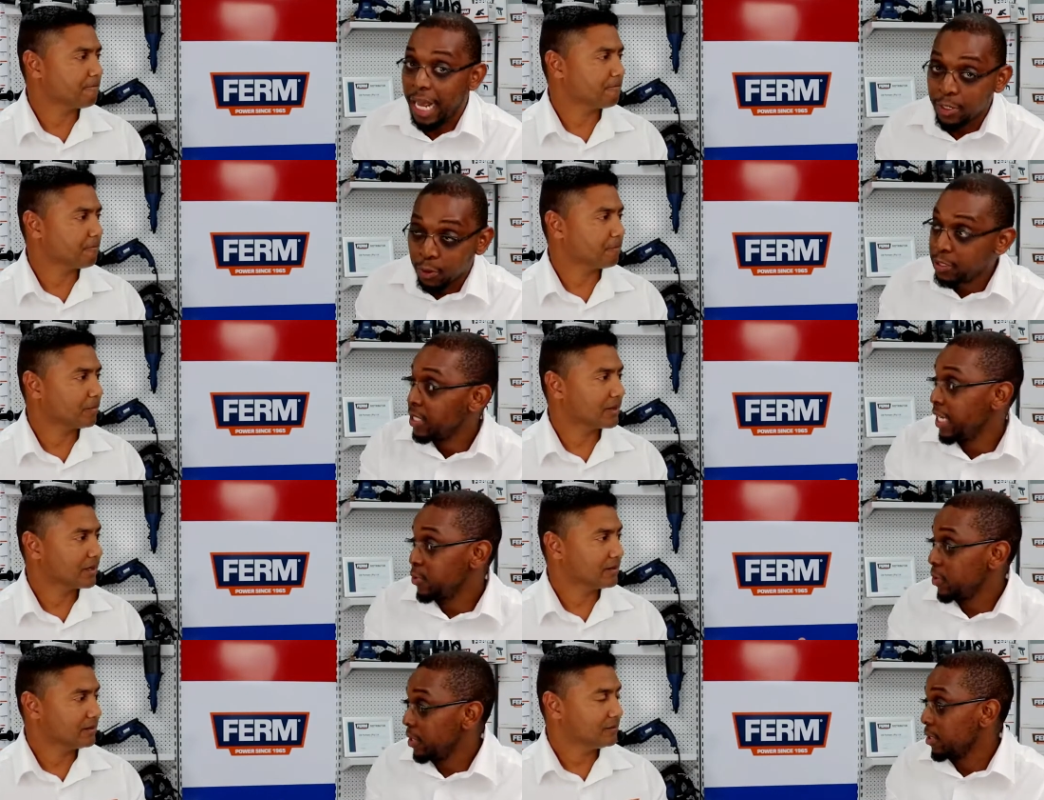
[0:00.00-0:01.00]
Speaker 1: I noted
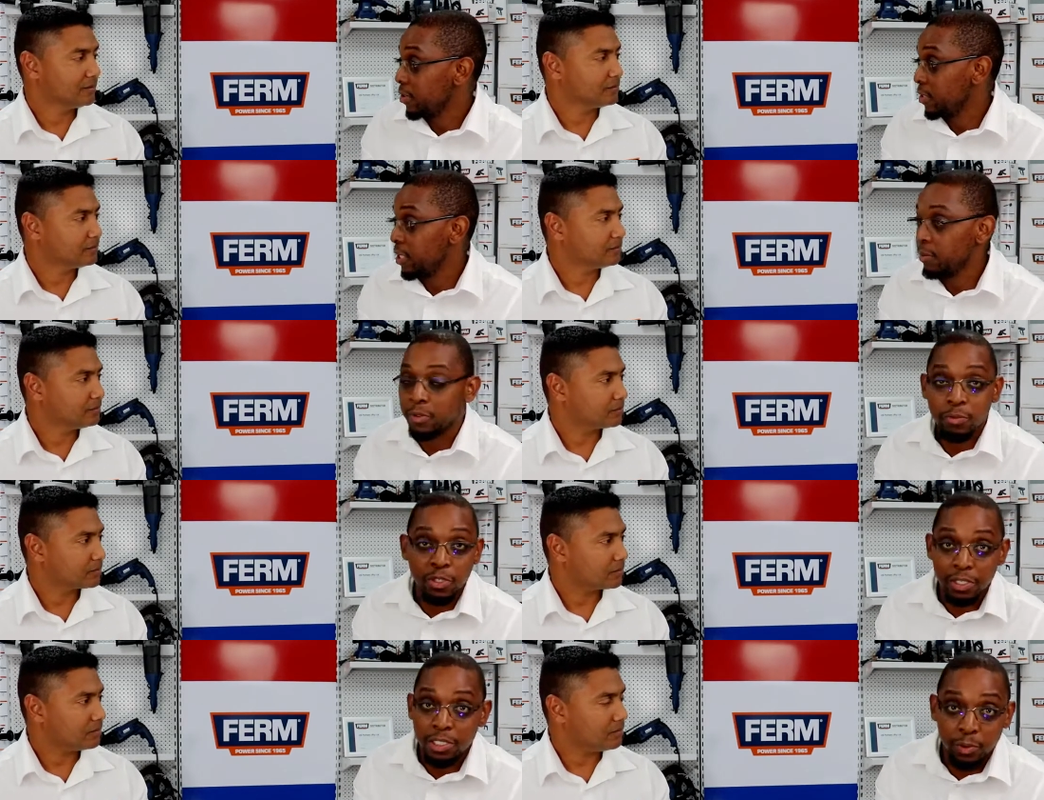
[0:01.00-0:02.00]
as well on some of the
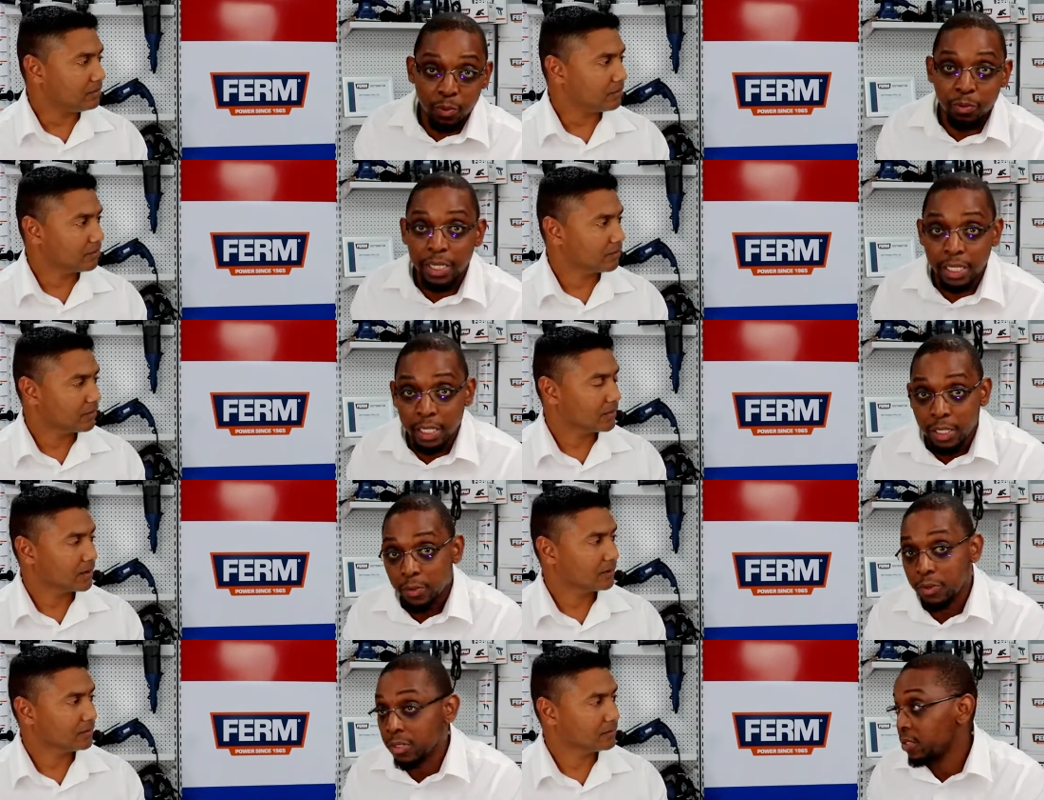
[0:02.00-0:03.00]
machines that we're playing
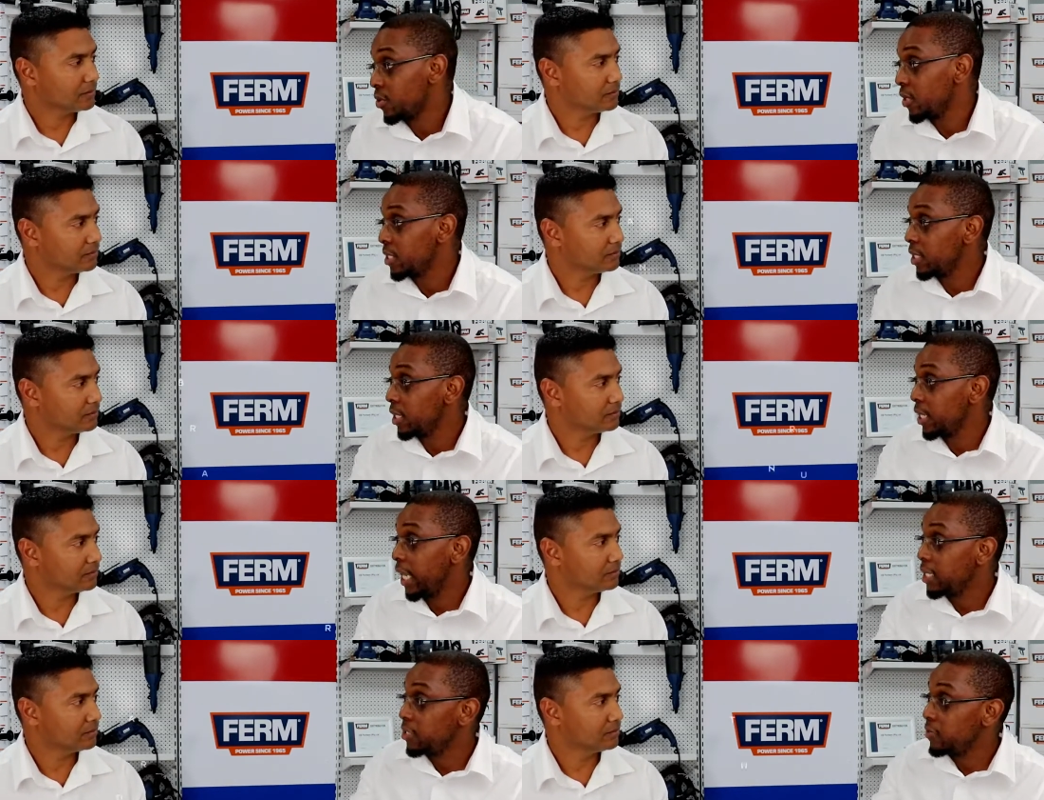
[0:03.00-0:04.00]
around with, it's got uh,
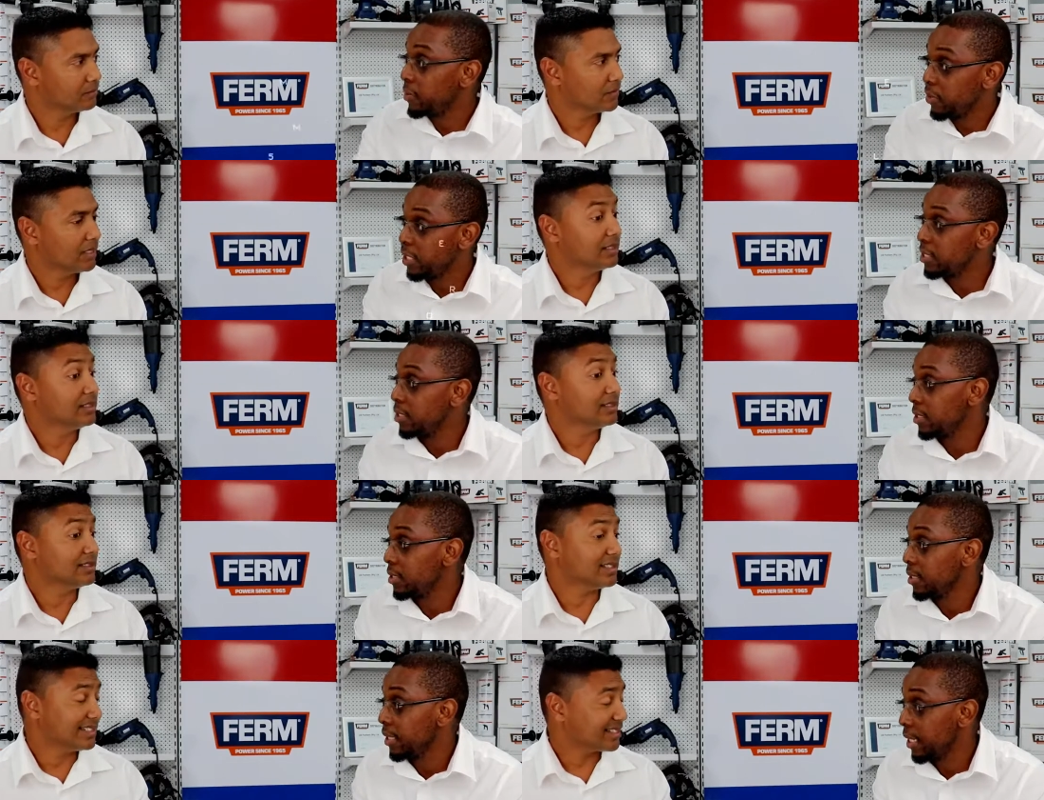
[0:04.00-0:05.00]

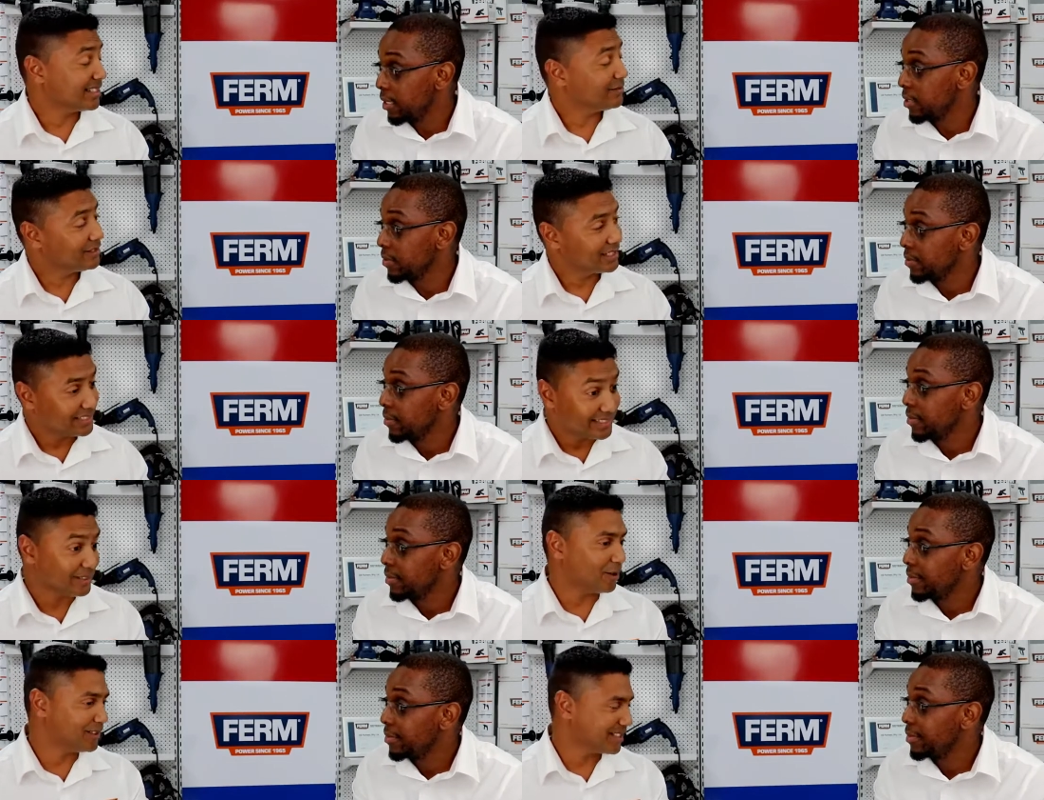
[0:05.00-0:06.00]
anti-vibrating. Yes, it,
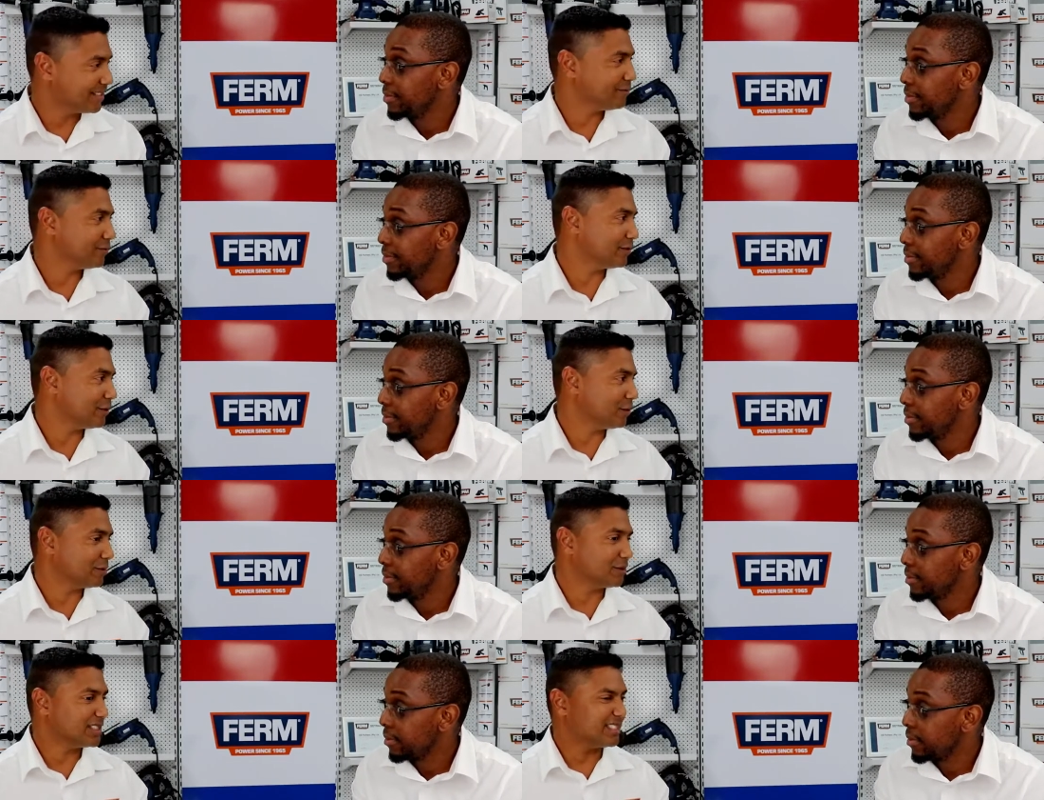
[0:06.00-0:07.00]
Speaker 2: again on the 750
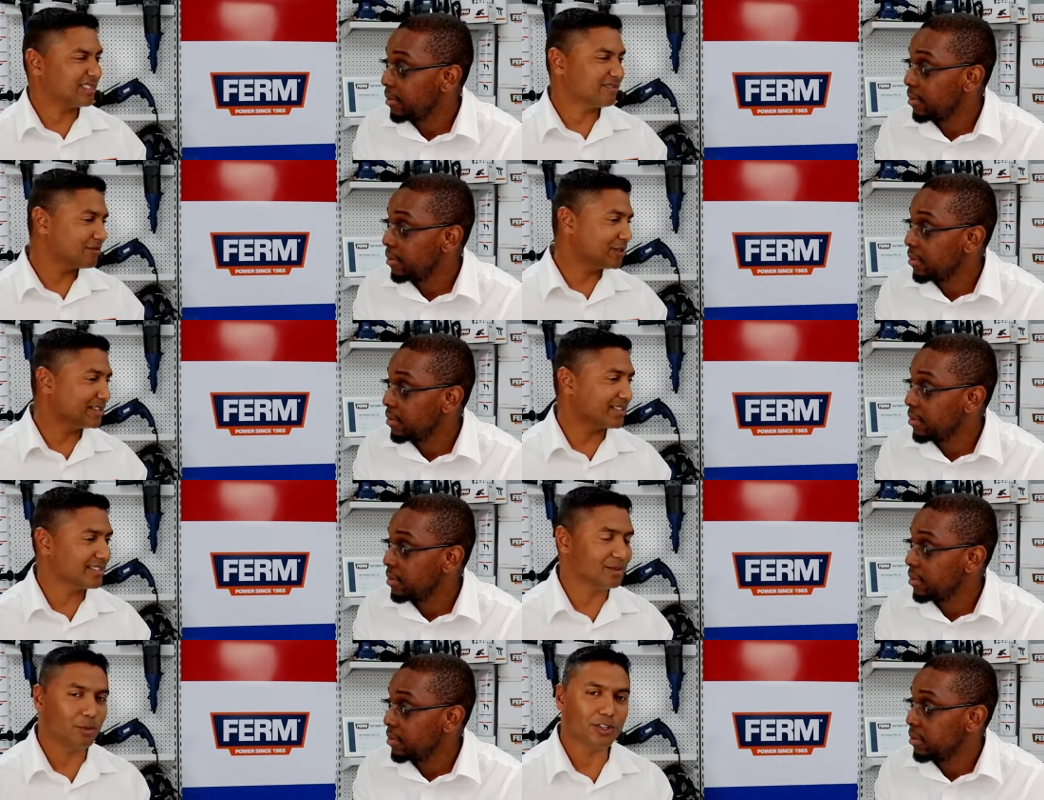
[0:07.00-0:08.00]
watt, which is
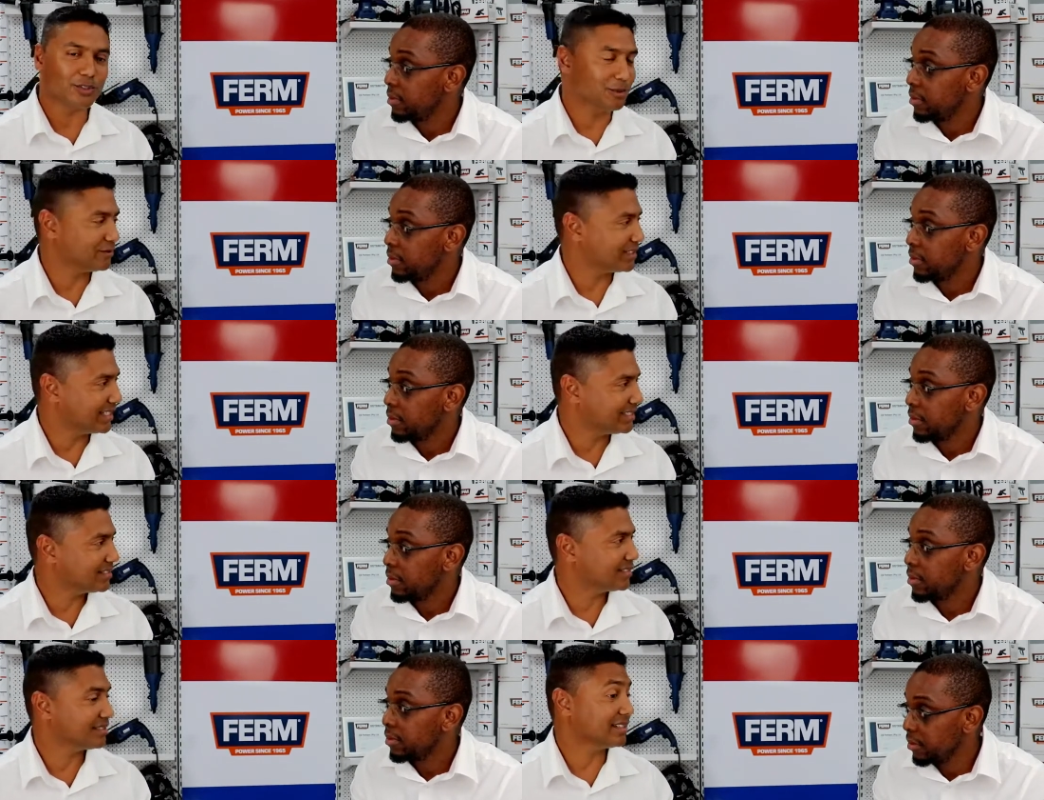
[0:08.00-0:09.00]
considered the bottom of the
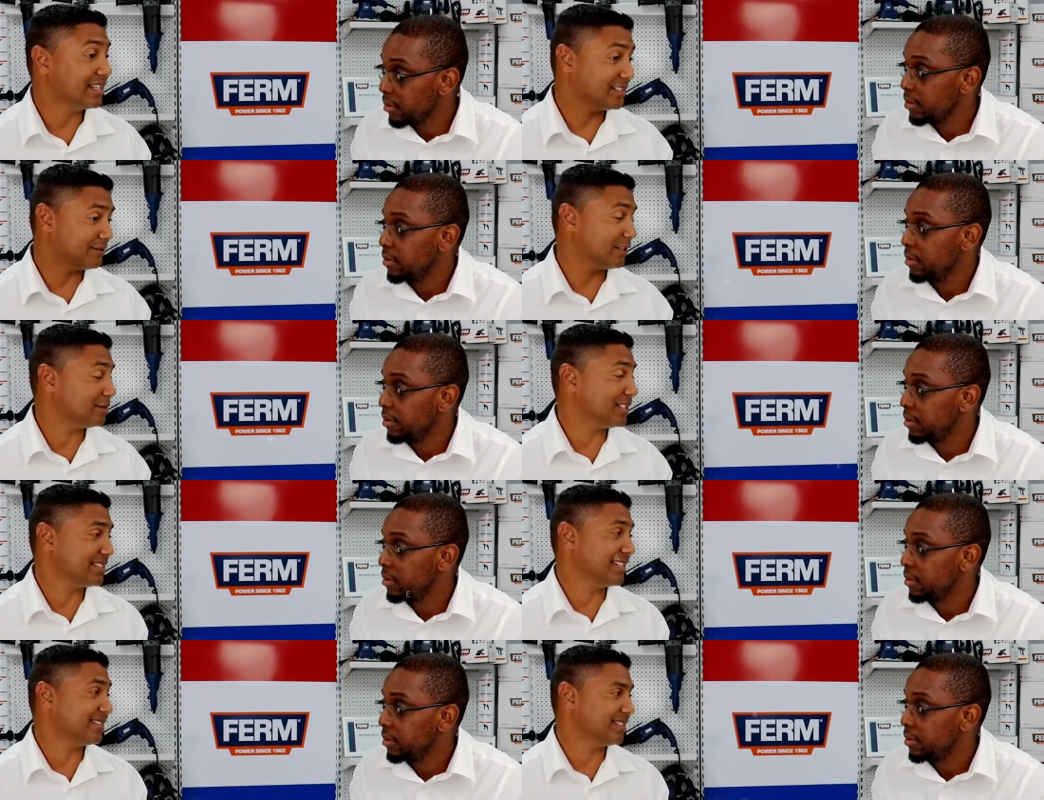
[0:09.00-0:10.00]
range, mm -hmm.
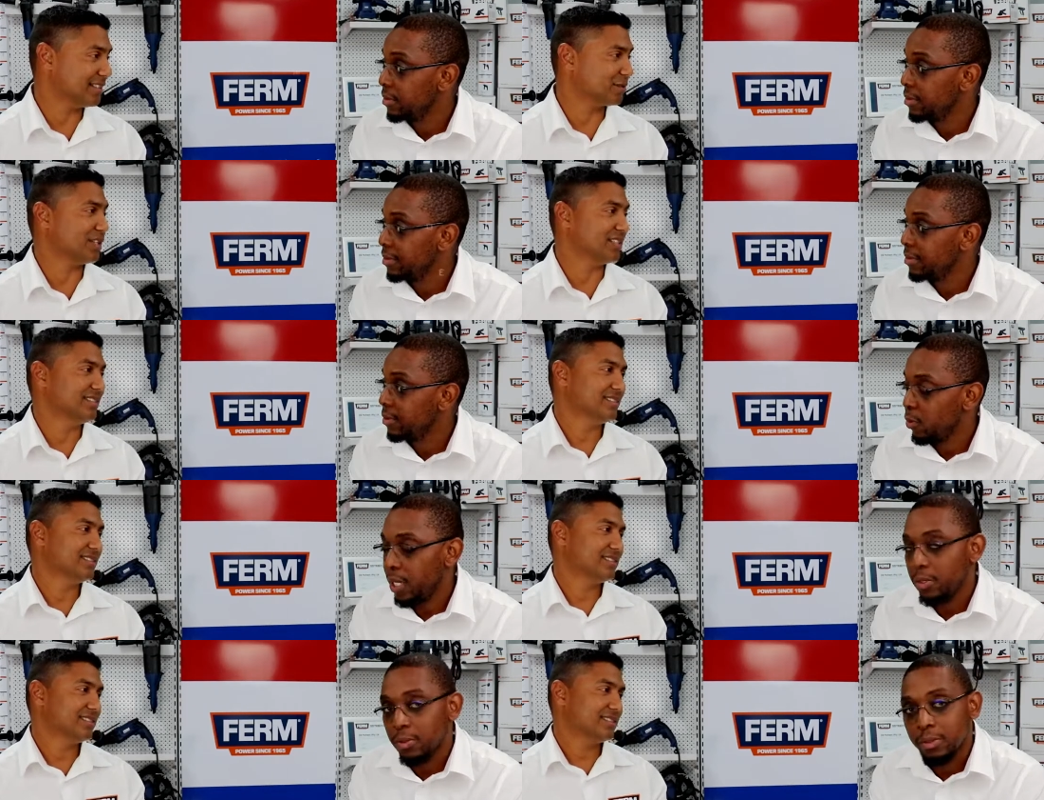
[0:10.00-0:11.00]
anti-vibration handle as well.
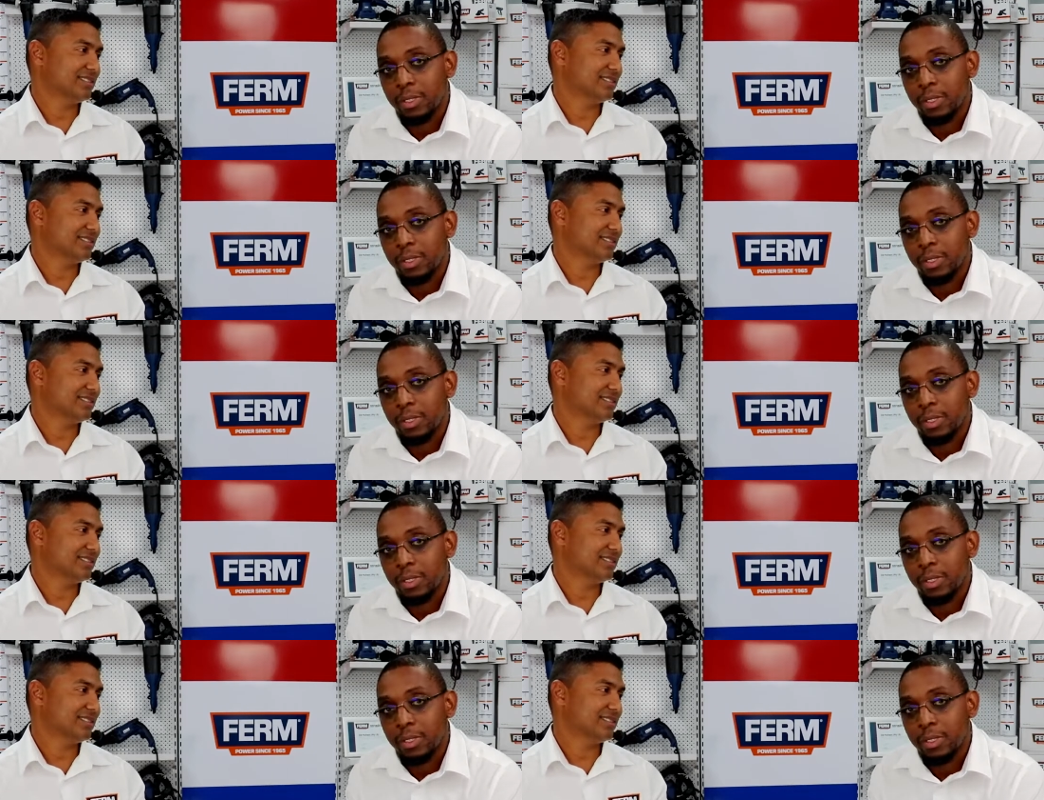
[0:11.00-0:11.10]
Wow.